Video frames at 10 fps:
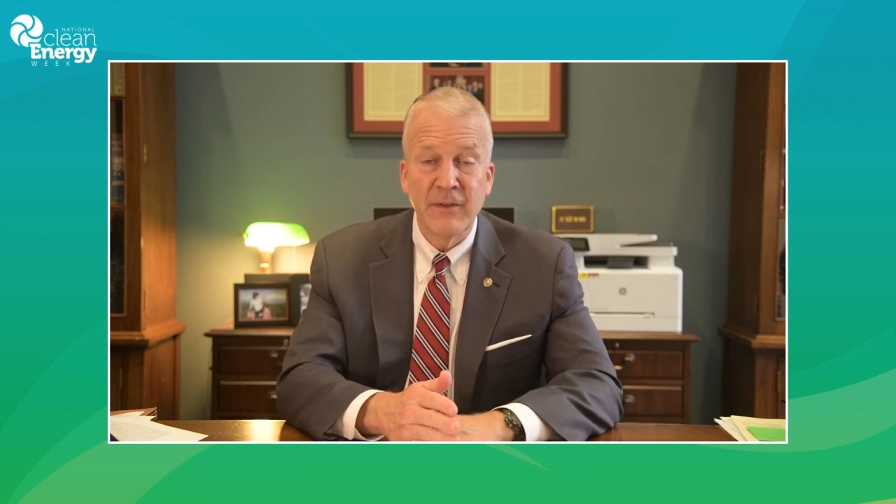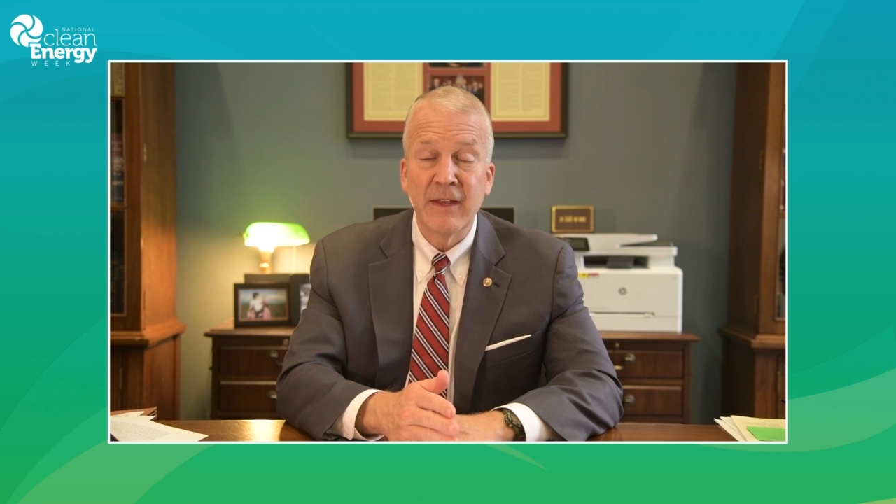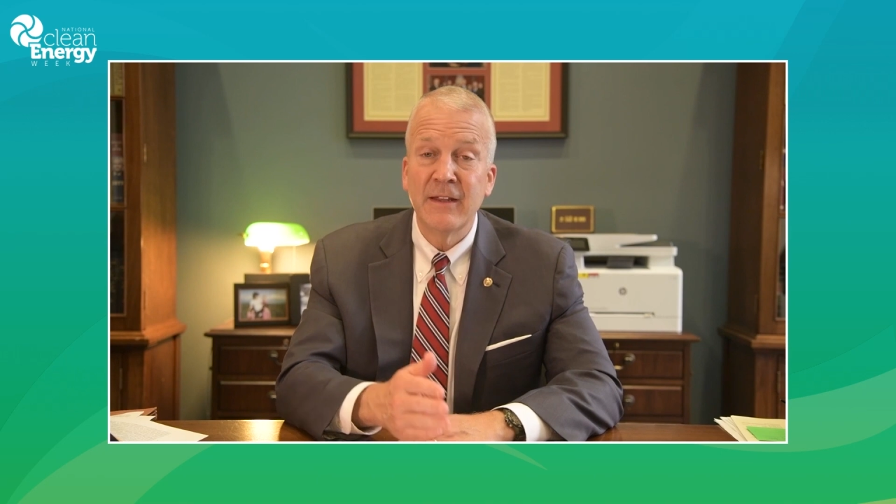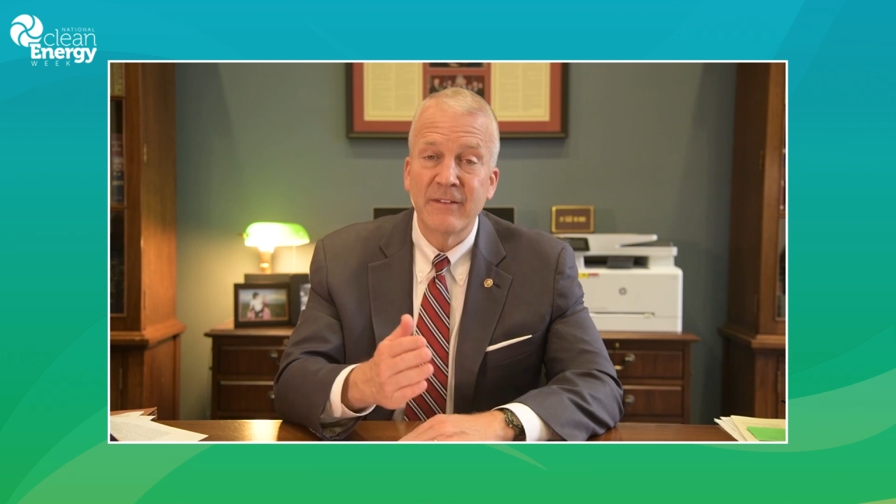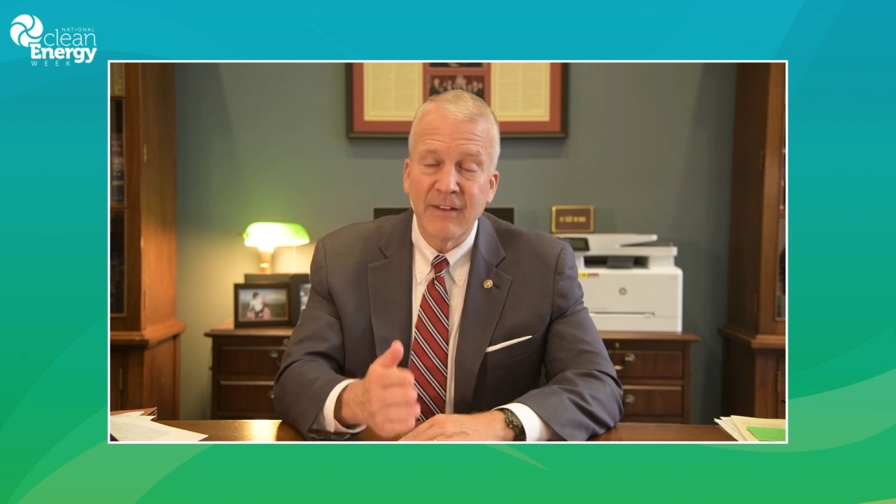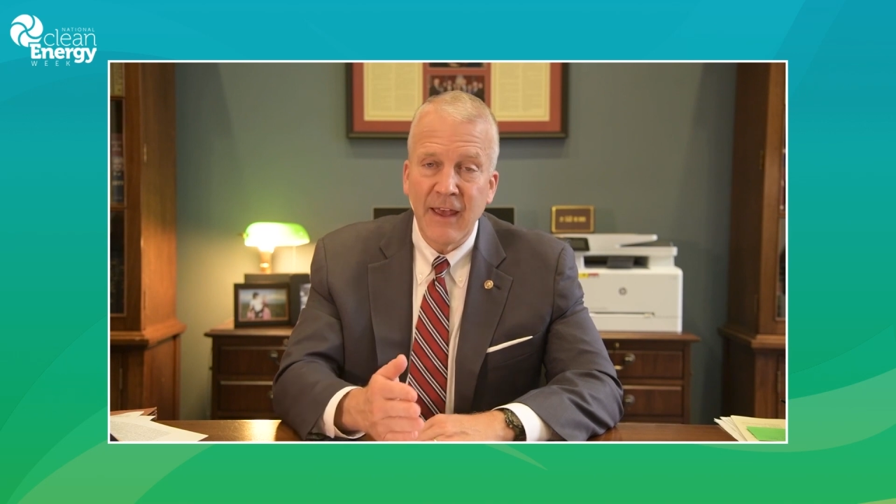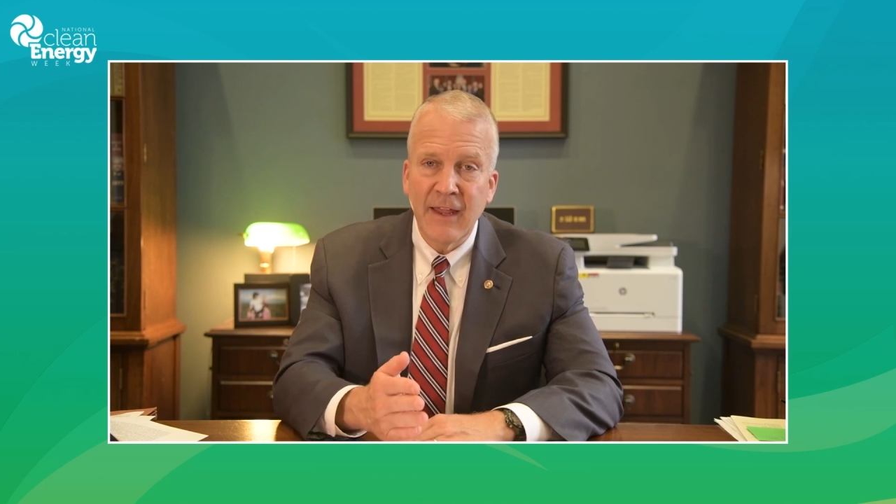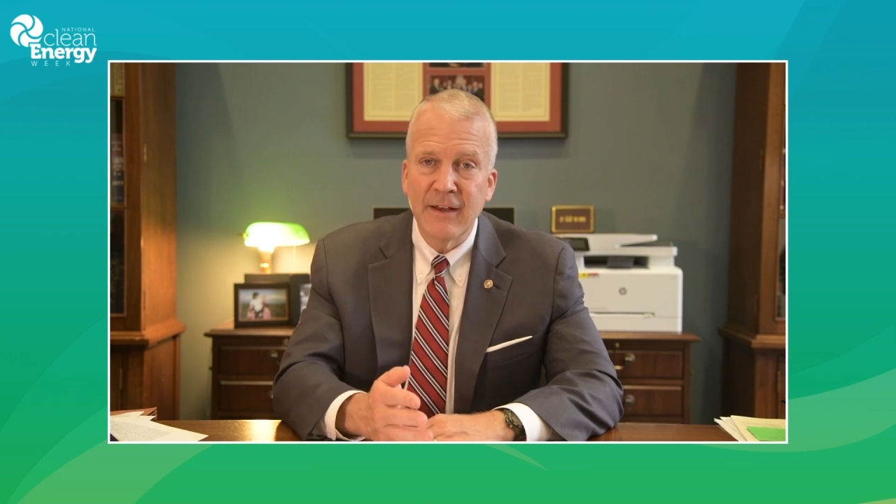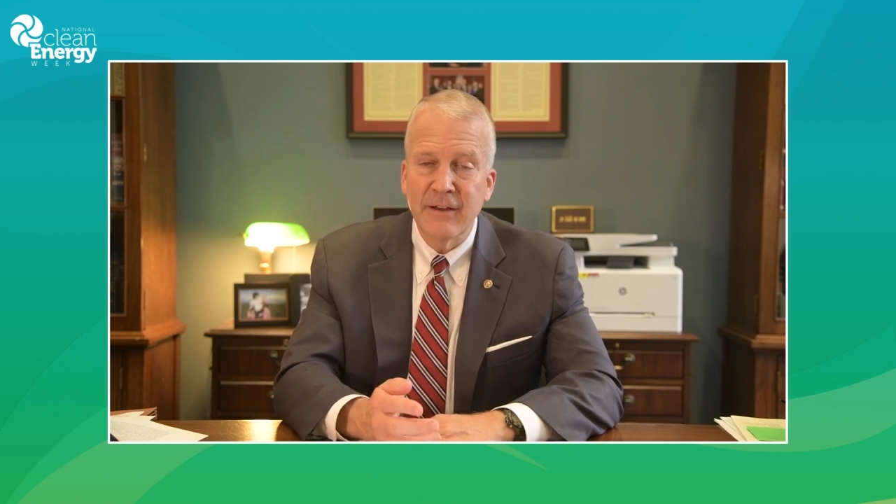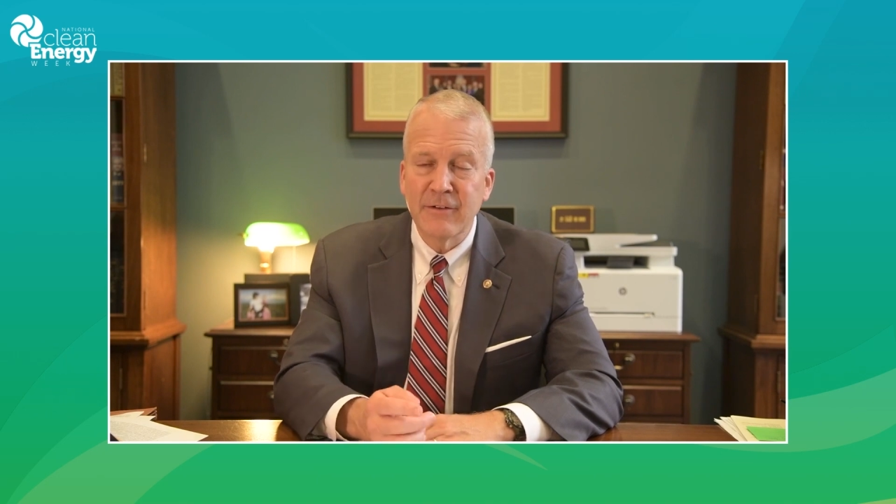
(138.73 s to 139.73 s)

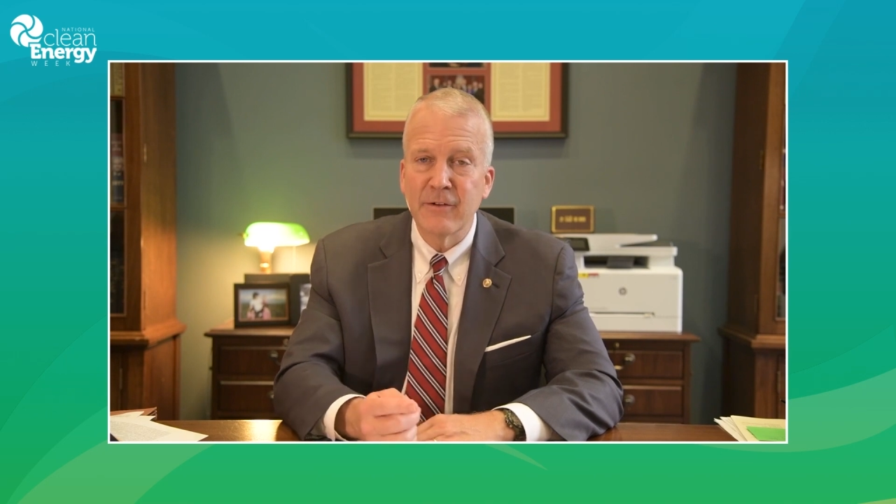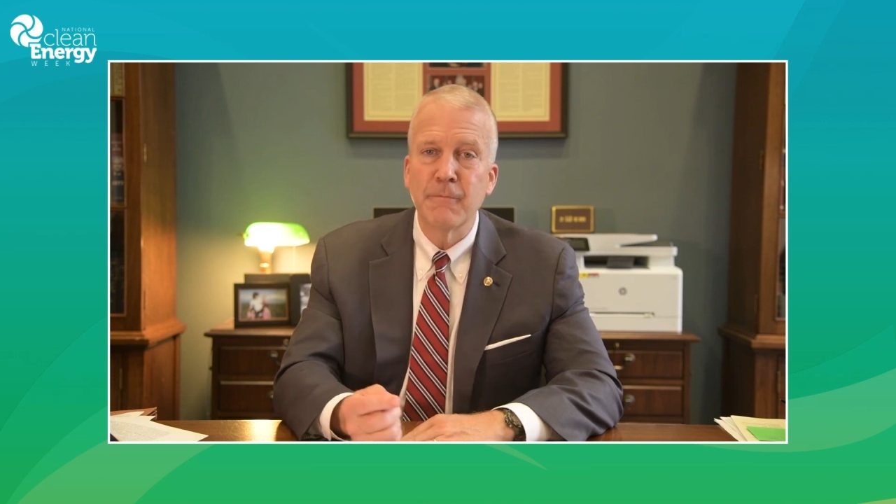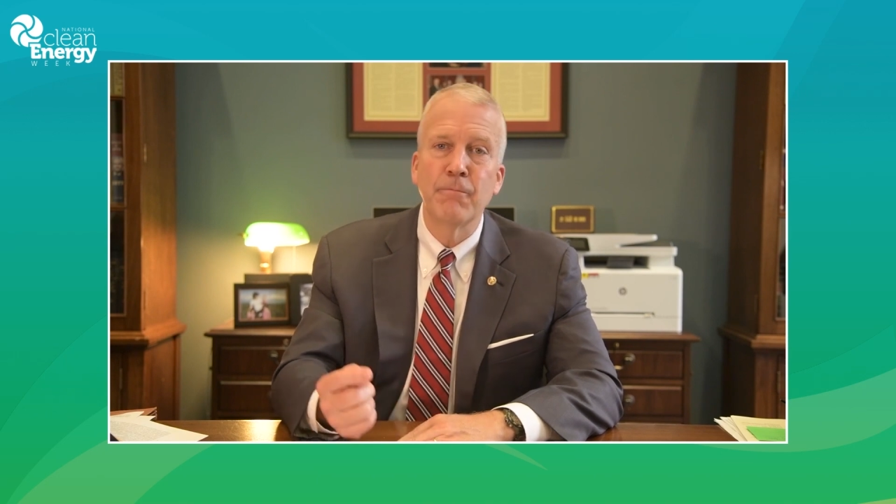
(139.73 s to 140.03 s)
intended to